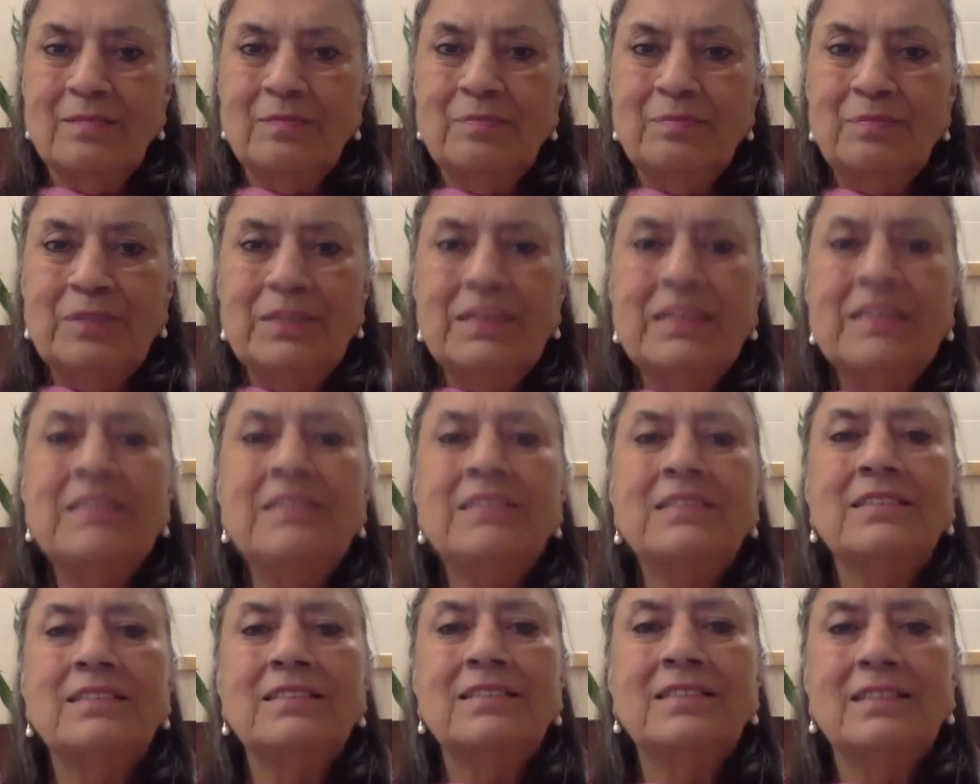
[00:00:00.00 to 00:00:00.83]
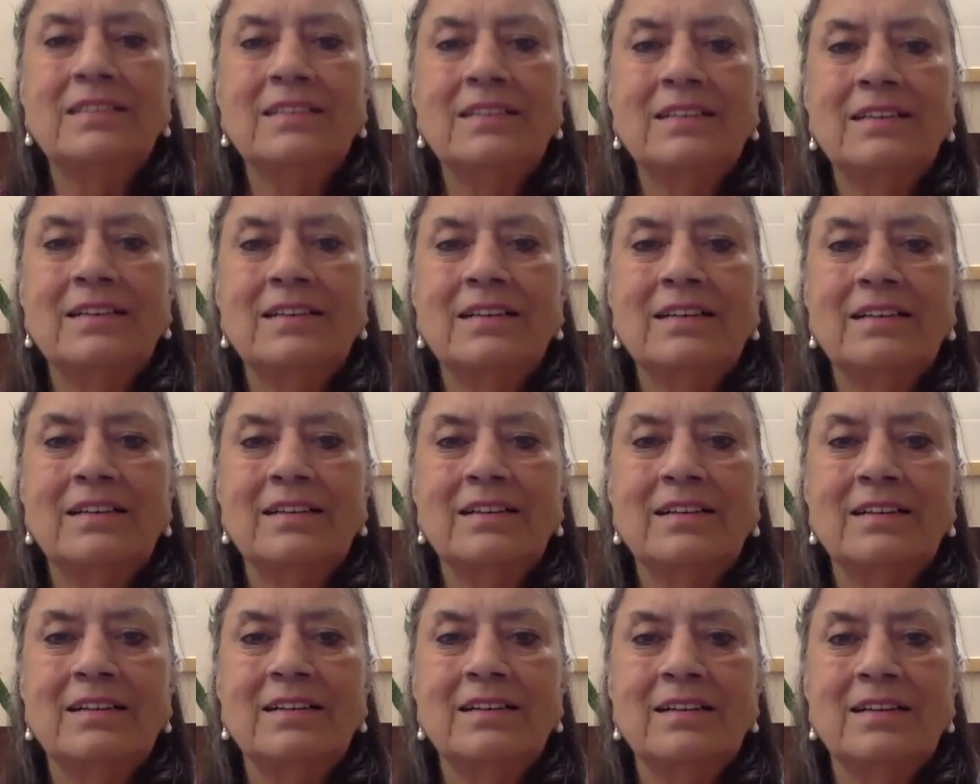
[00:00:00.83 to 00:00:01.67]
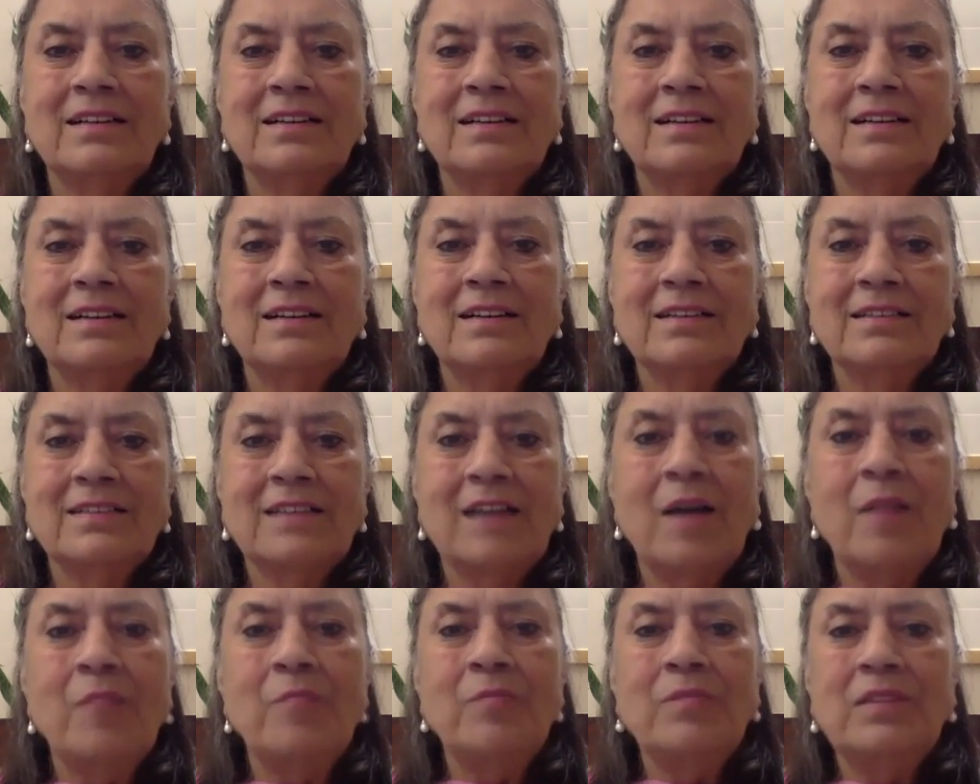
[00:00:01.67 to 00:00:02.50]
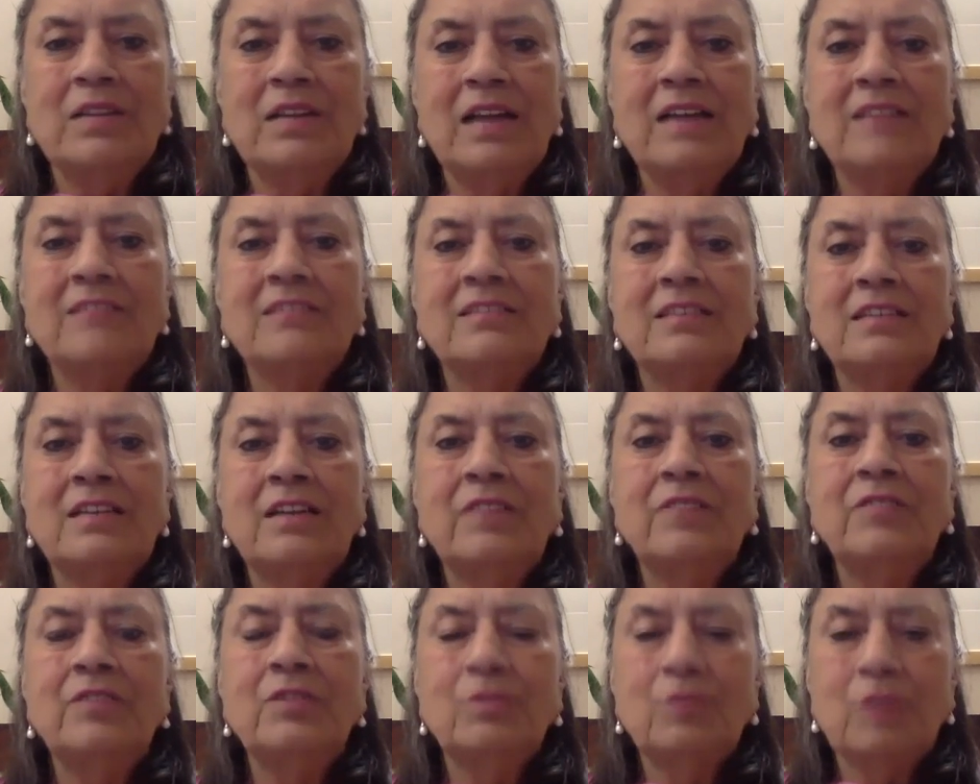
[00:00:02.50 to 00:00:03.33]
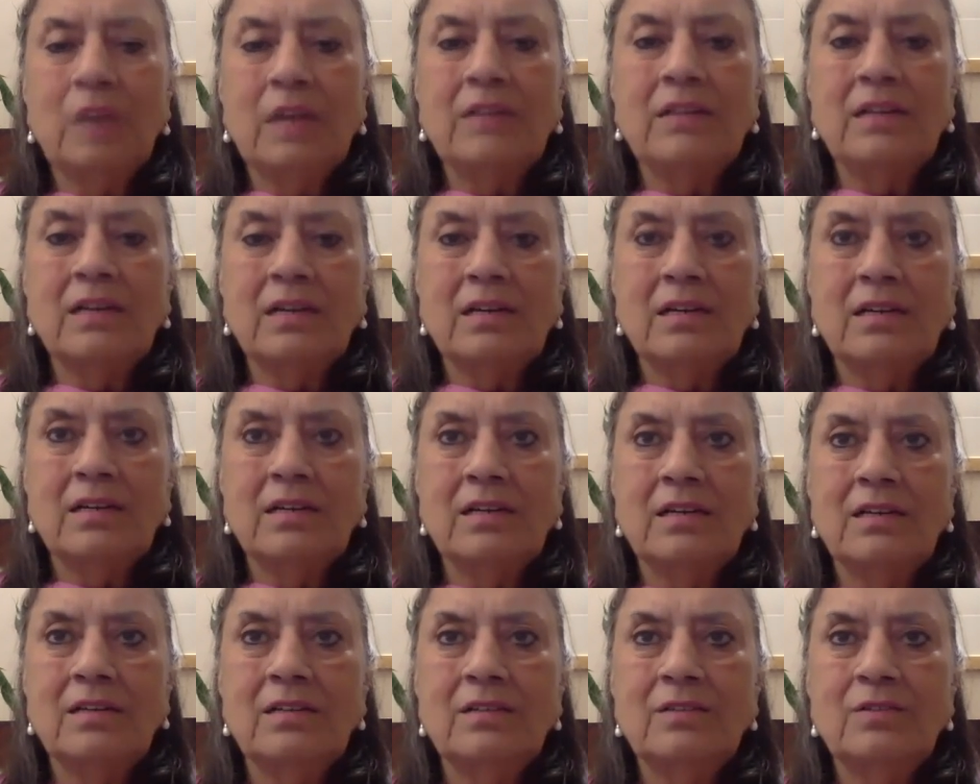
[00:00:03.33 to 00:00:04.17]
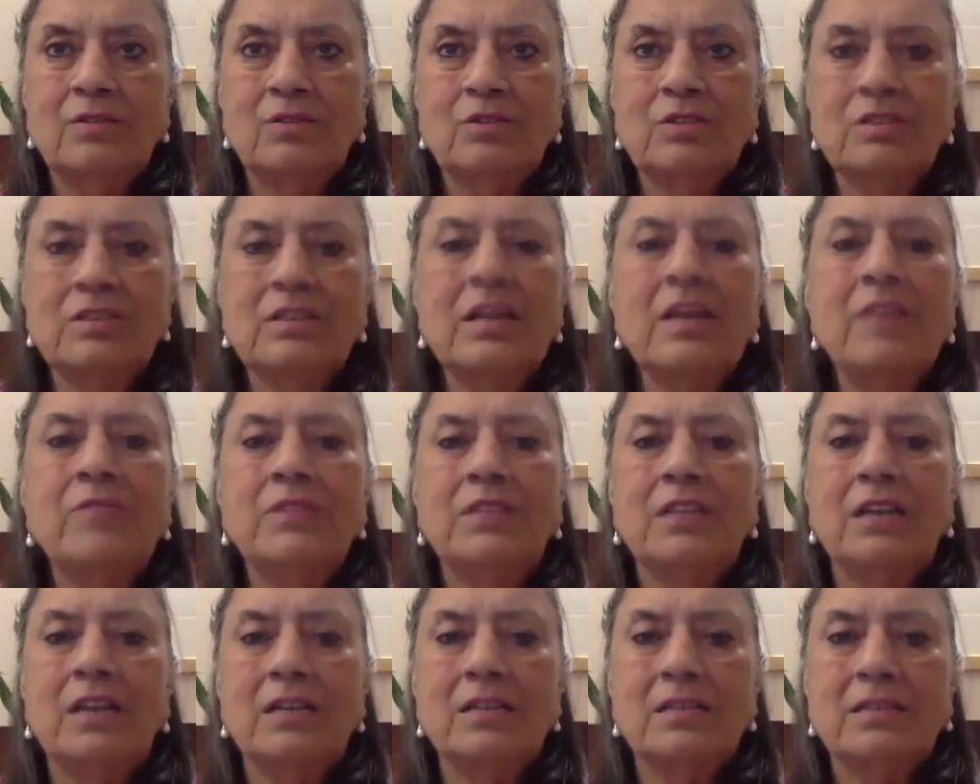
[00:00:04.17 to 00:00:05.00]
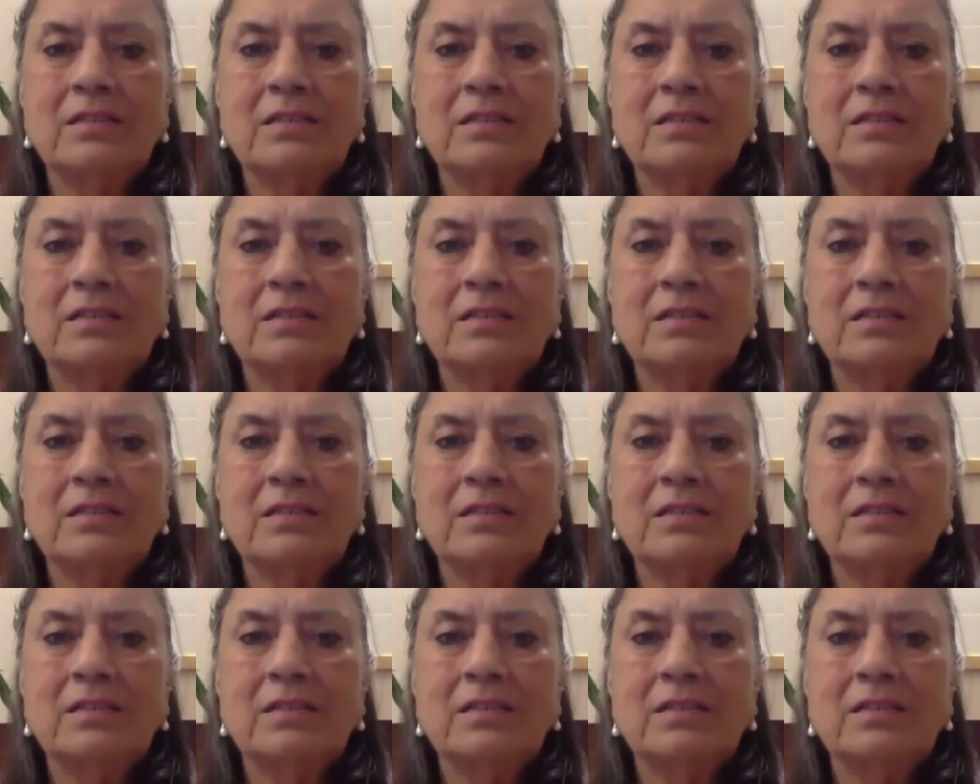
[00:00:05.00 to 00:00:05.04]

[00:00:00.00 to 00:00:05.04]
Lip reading: Please come, let's live together. You stay with us.